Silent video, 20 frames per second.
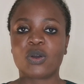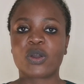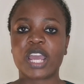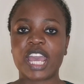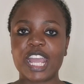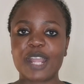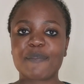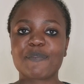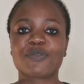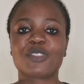
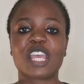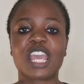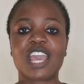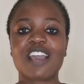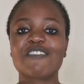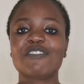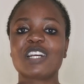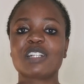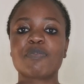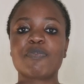Okay. They
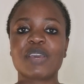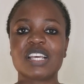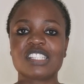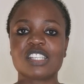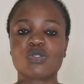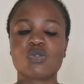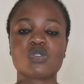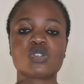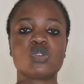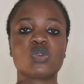have that
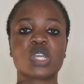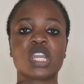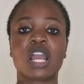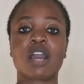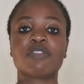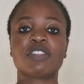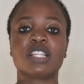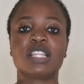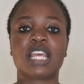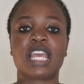person who's looking
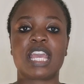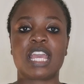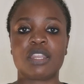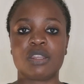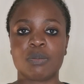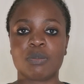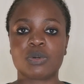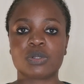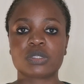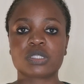after their
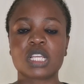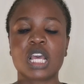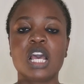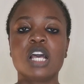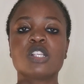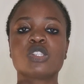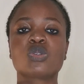animals.